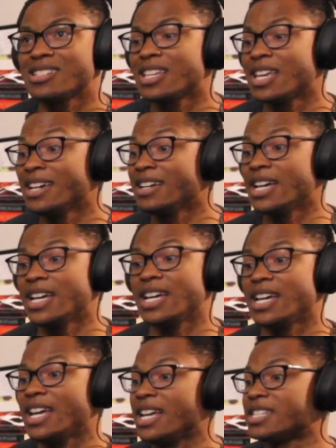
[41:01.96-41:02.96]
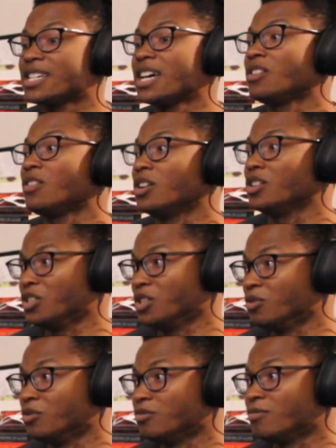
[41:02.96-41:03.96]
it's like, it's kind of on
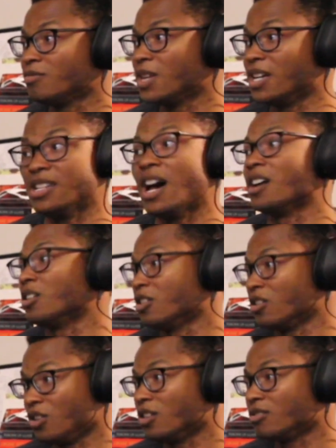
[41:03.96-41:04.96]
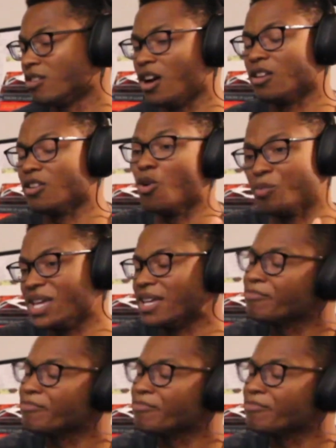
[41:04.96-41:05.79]
you and not on her, our OP.